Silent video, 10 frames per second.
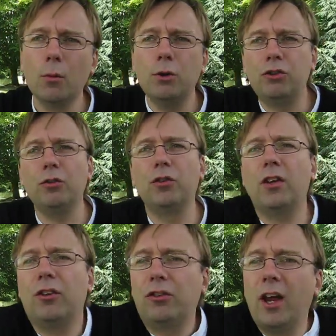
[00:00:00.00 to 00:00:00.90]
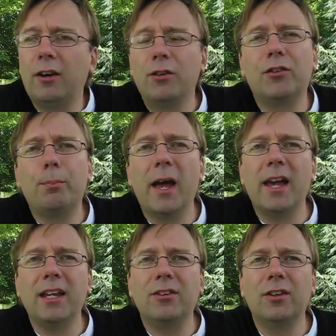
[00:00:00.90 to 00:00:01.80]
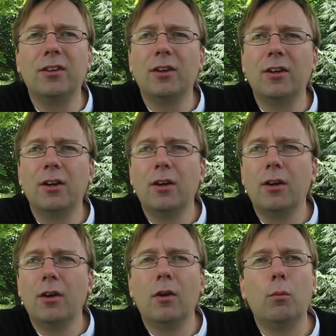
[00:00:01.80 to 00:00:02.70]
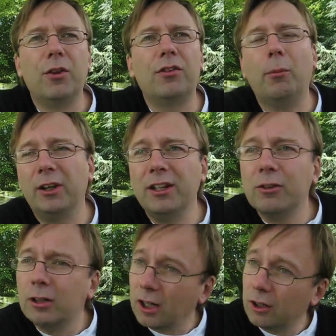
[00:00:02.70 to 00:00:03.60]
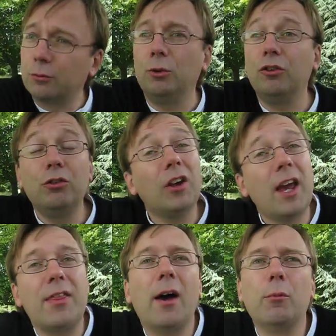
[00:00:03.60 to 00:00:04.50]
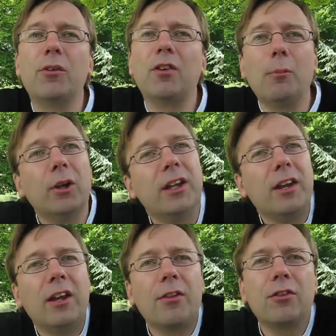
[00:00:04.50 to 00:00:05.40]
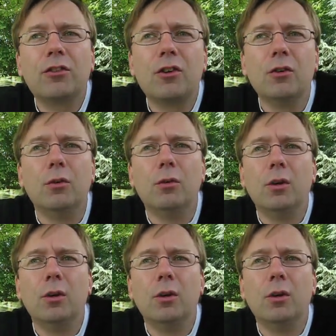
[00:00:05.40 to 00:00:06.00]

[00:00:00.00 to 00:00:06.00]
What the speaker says: Would you share a spade with someone in your class? Would you share that with someone in another school?